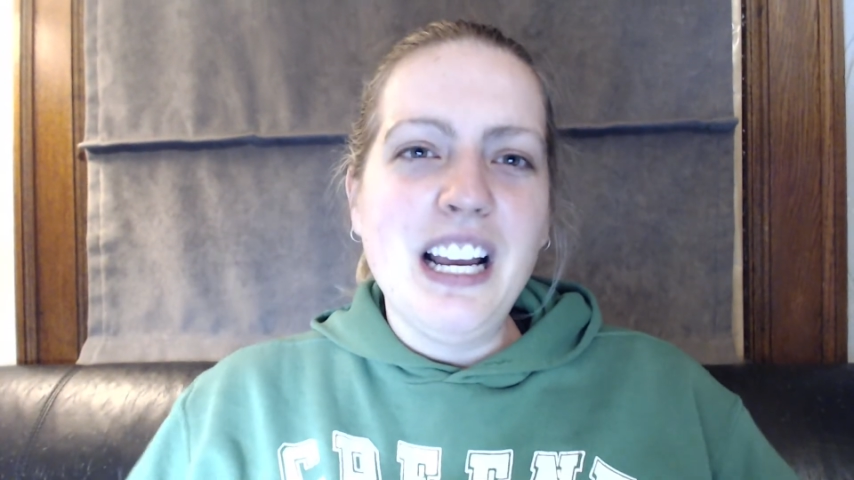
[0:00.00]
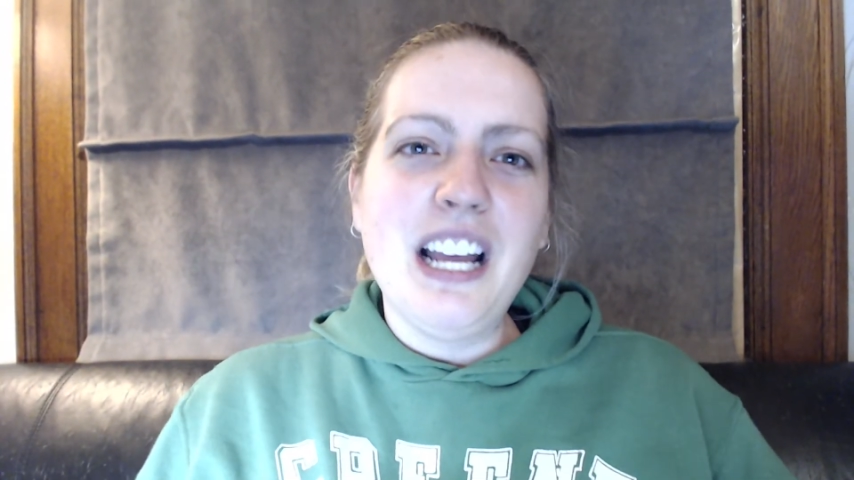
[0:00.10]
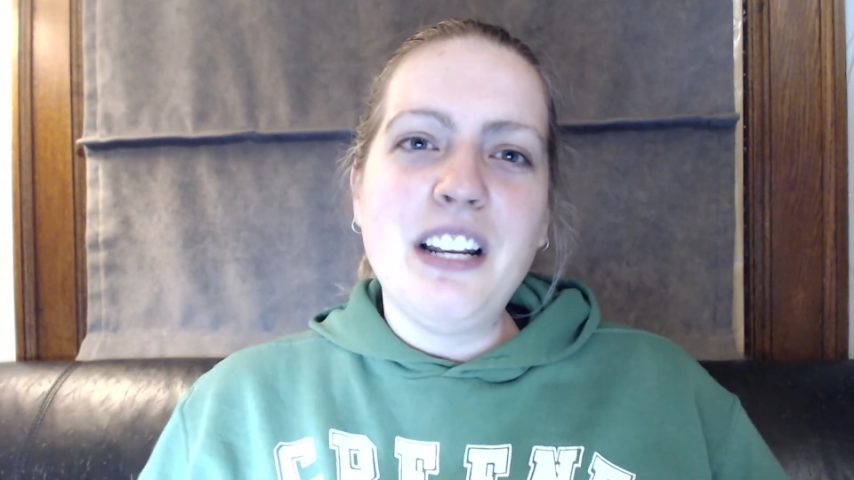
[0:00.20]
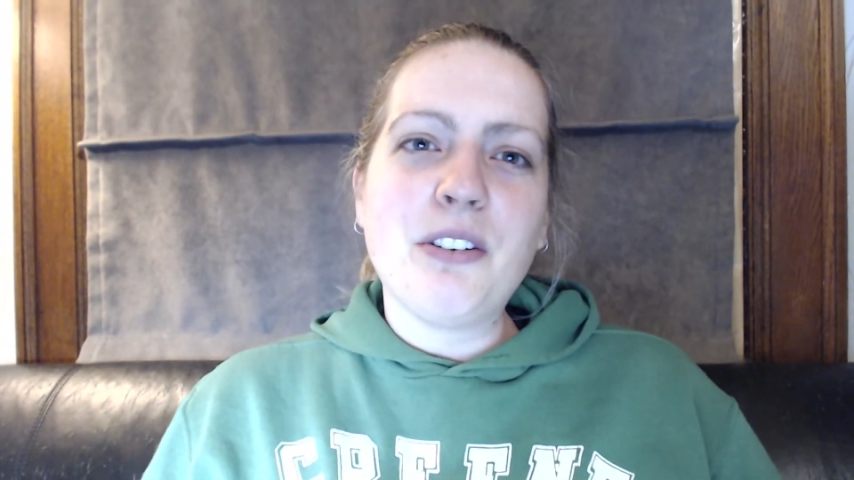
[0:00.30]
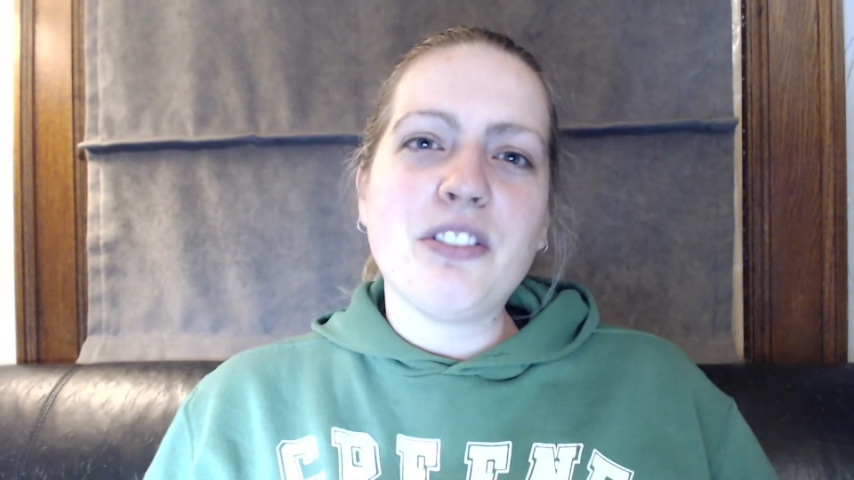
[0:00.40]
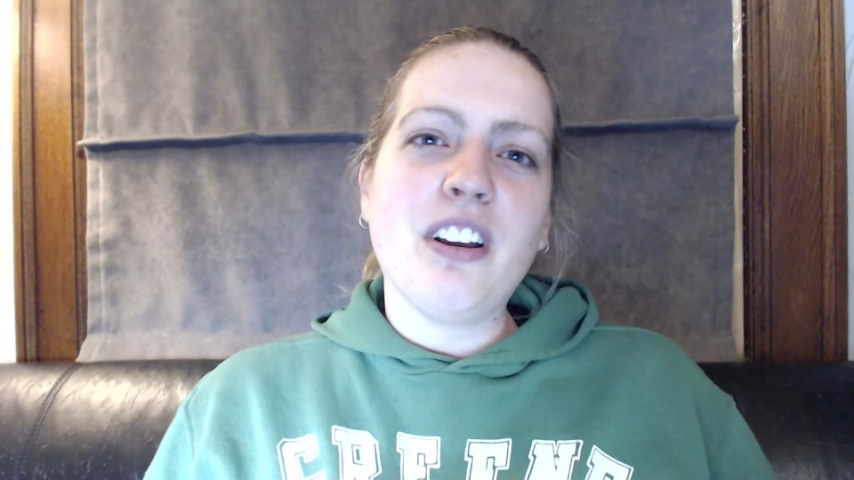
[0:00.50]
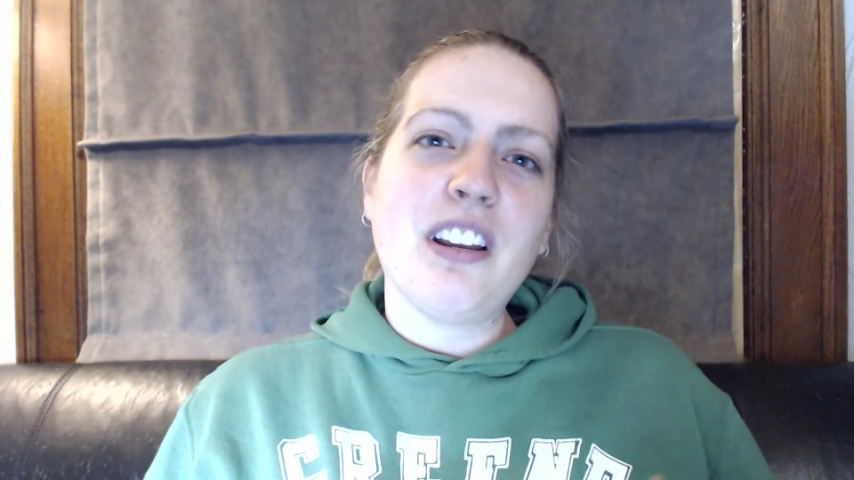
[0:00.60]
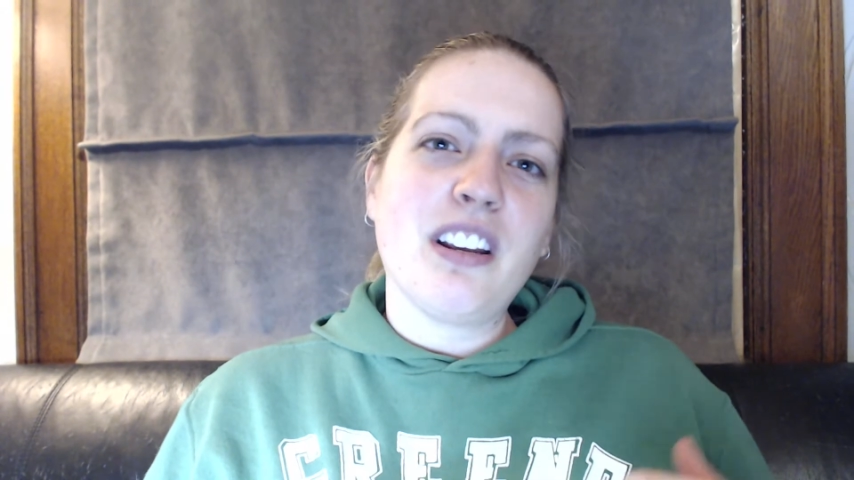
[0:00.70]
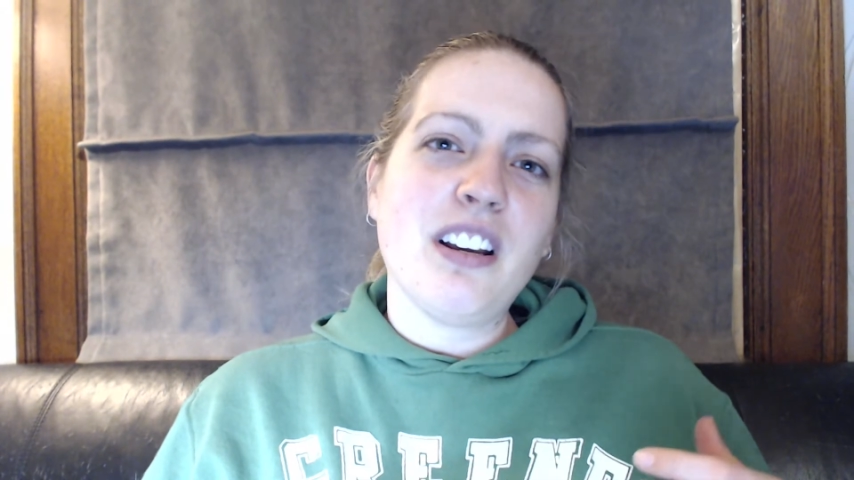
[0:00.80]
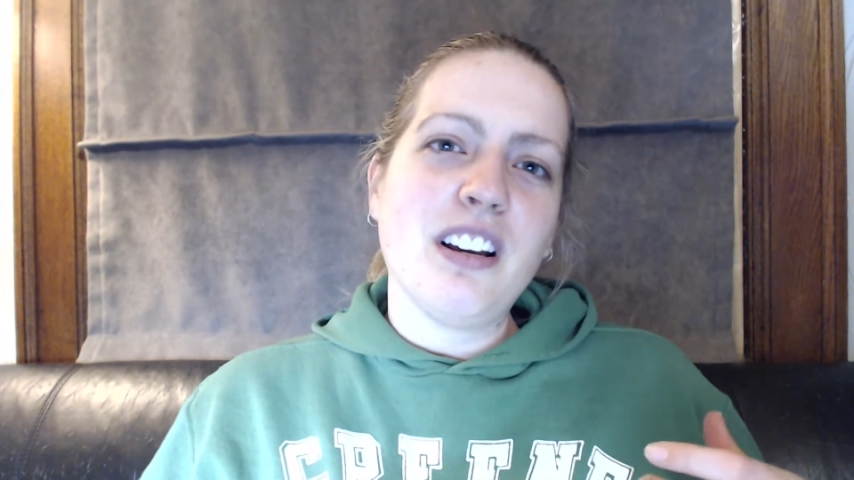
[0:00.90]
And it was
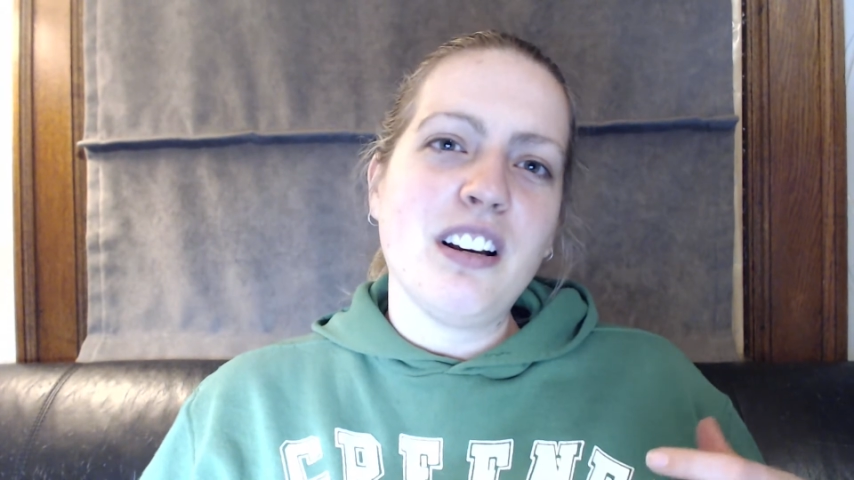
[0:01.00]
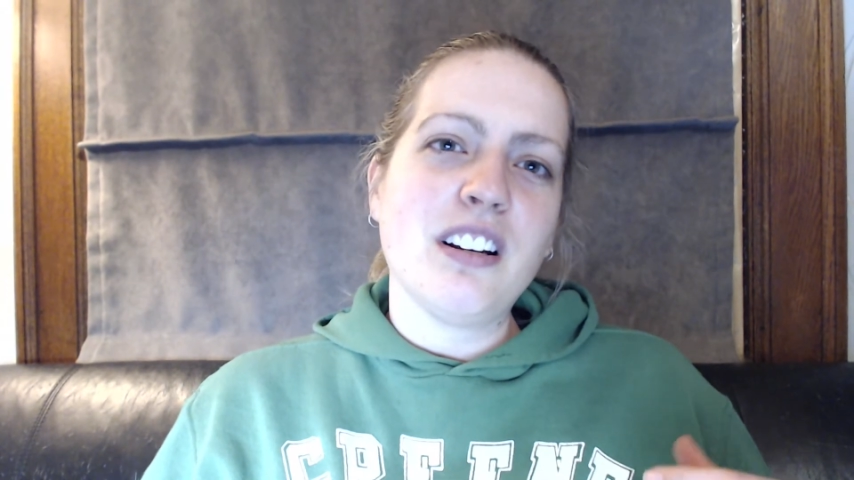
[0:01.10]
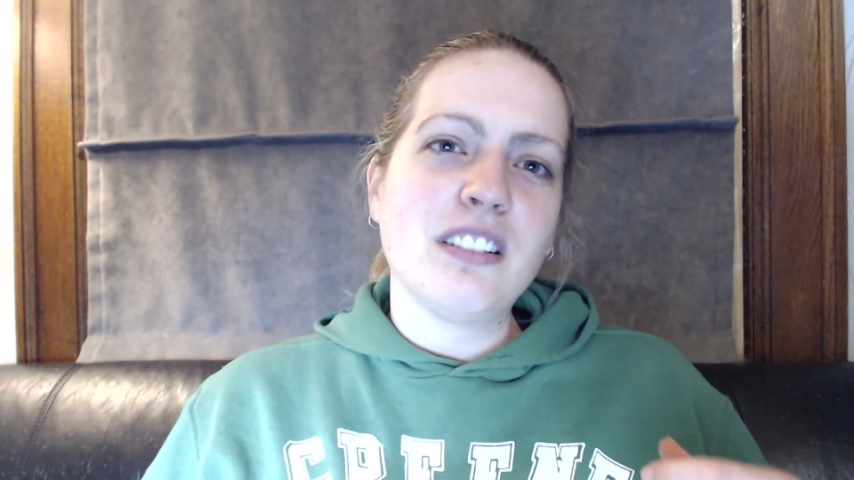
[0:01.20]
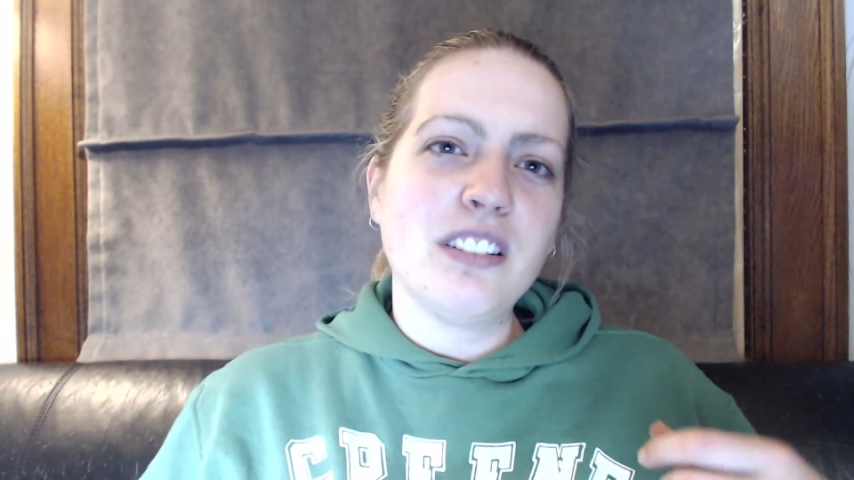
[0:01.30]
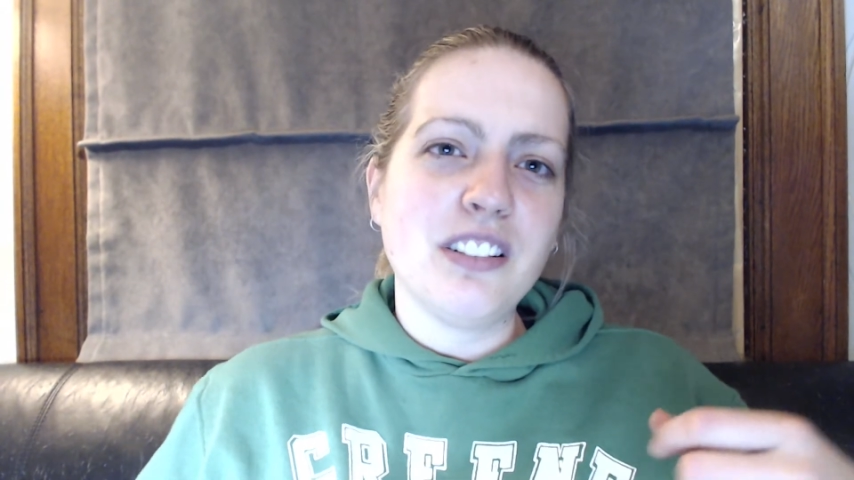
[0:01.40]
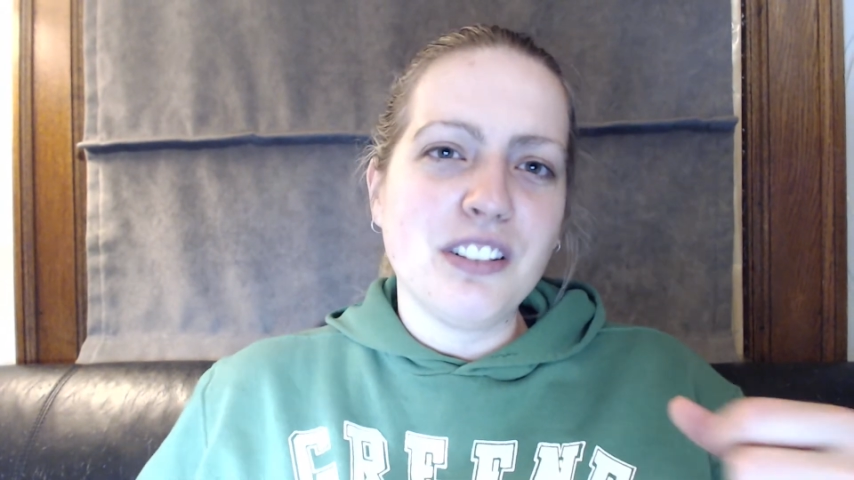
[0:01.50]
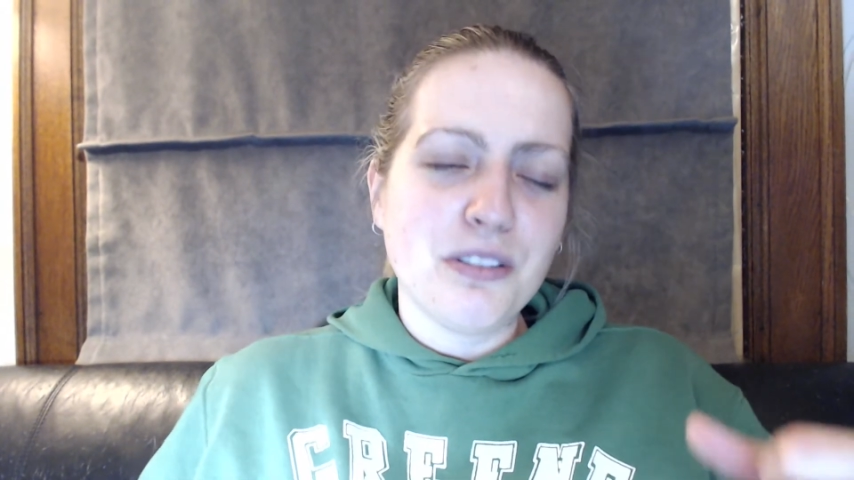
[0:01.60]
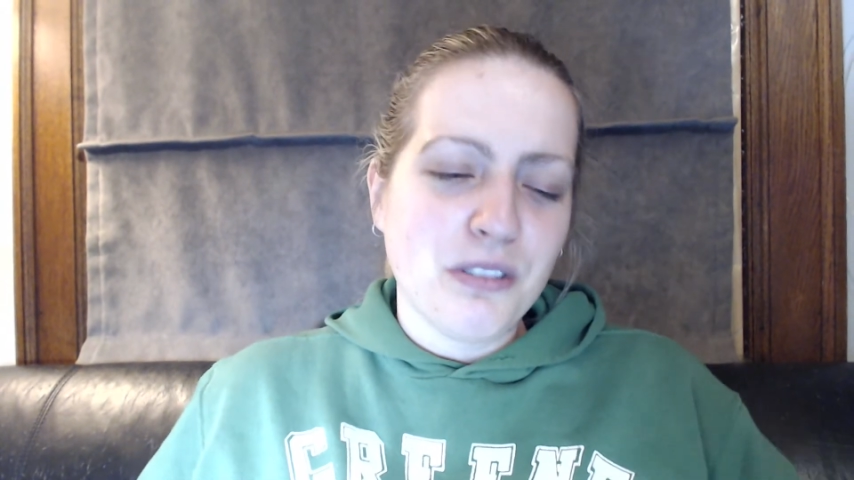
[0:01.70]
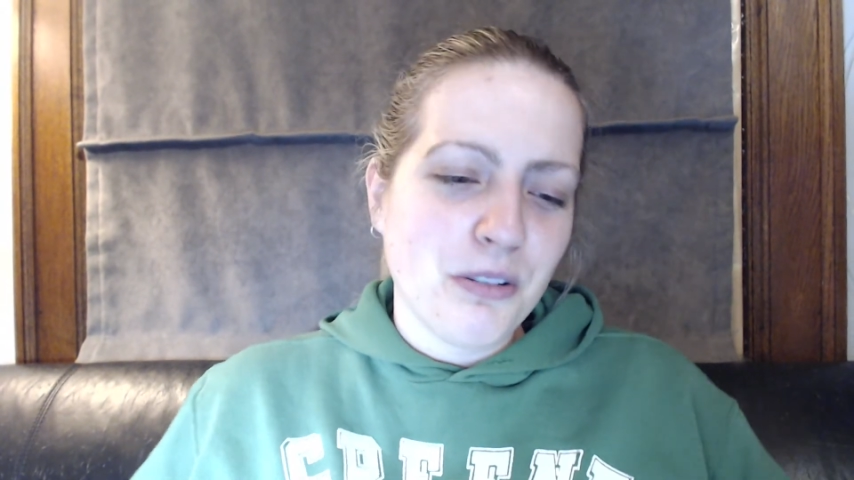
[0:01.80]
like, I